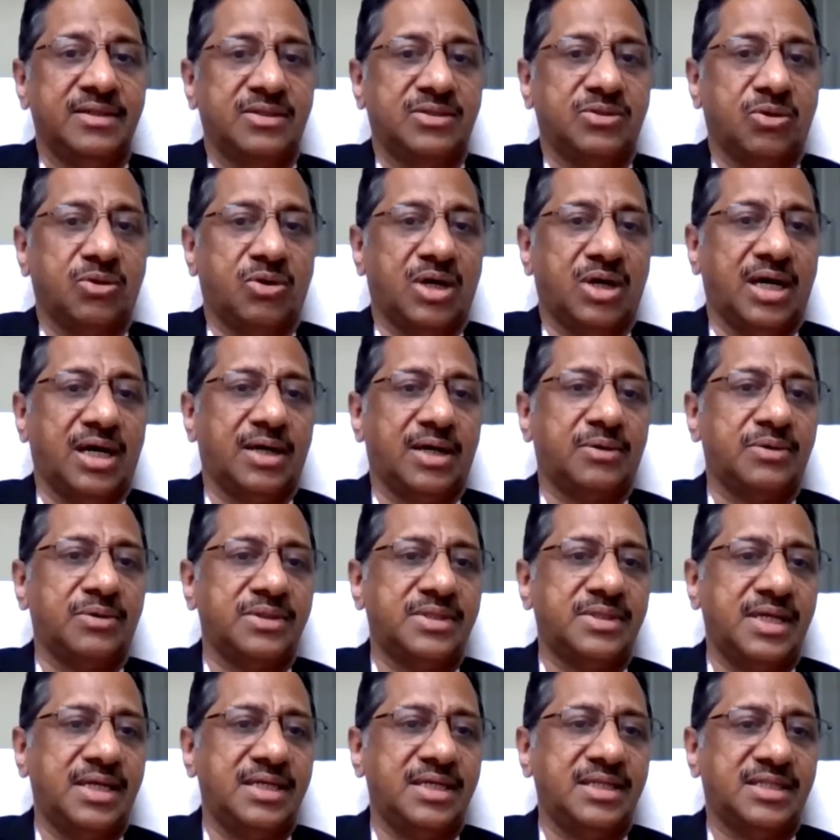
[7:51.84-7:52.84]
So R O
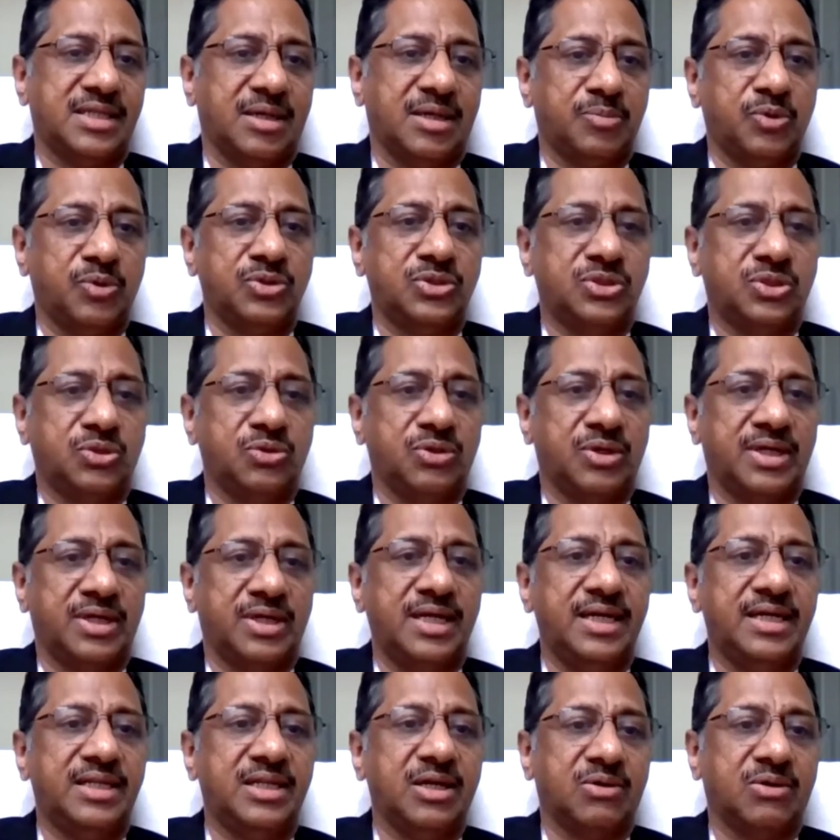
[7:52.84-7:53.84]
C is supposed to
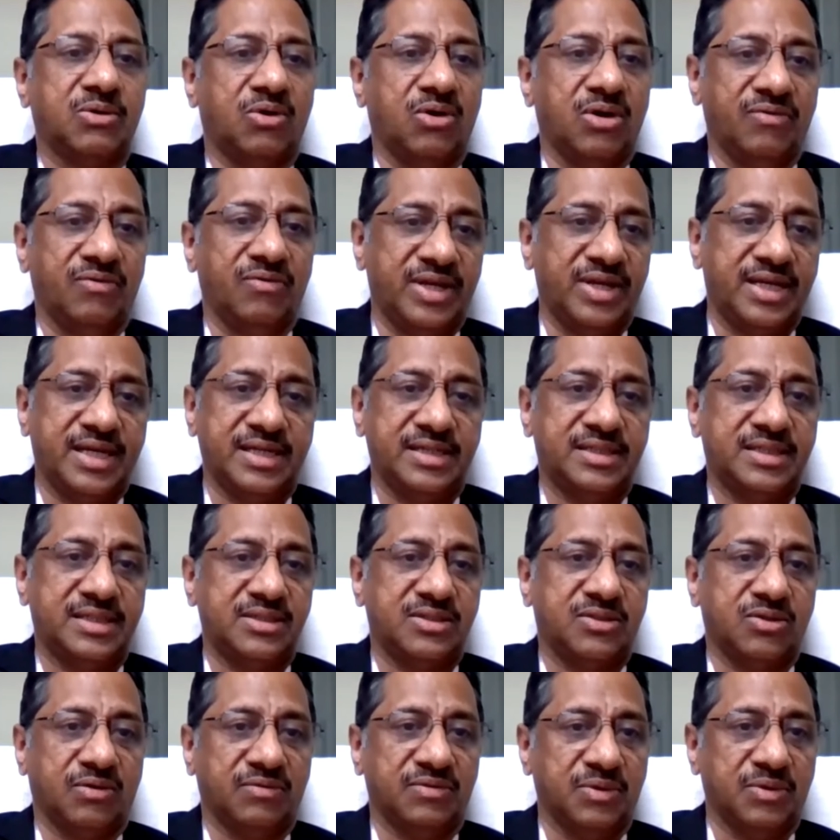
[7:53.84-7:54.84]
read the
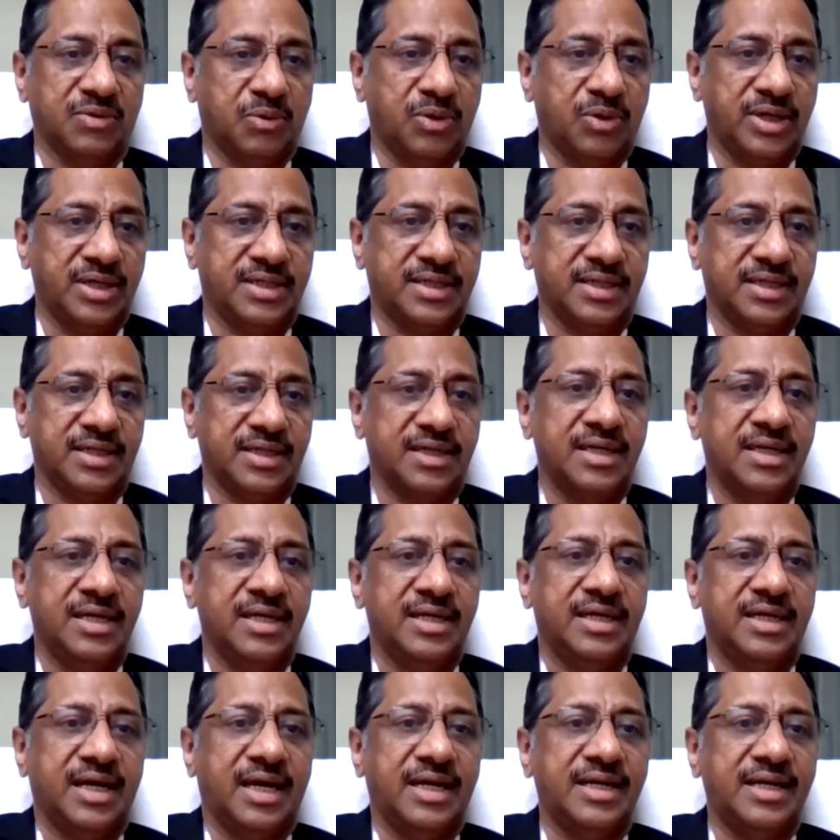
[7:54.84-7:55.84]
qualifications of the auditor
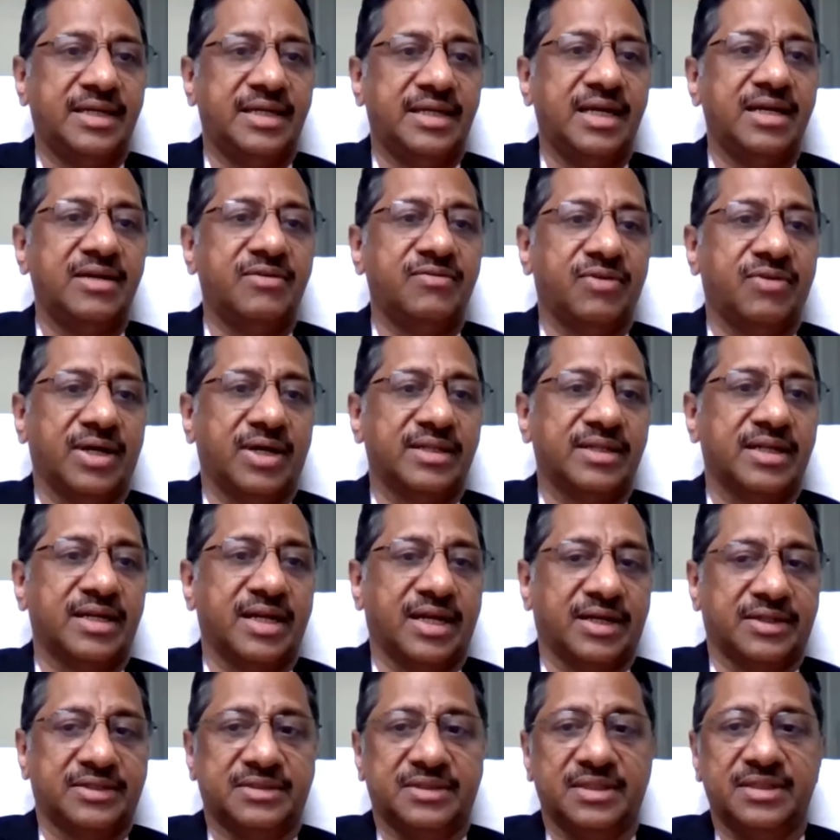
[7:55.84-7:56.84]
and take further
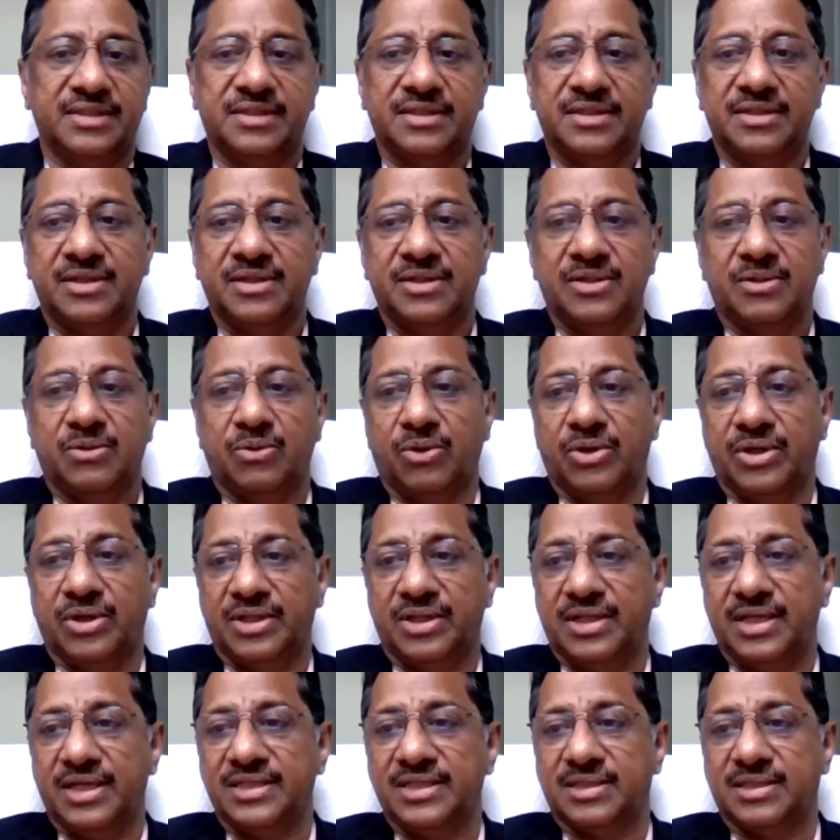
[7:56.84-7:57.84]
action
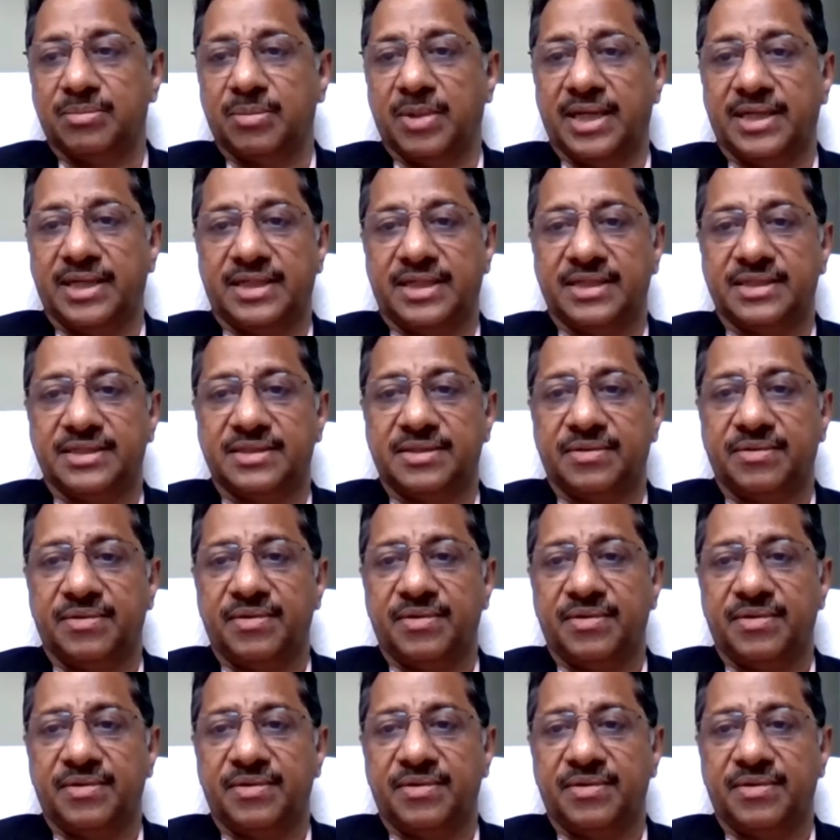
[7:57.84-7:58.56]
on these matters.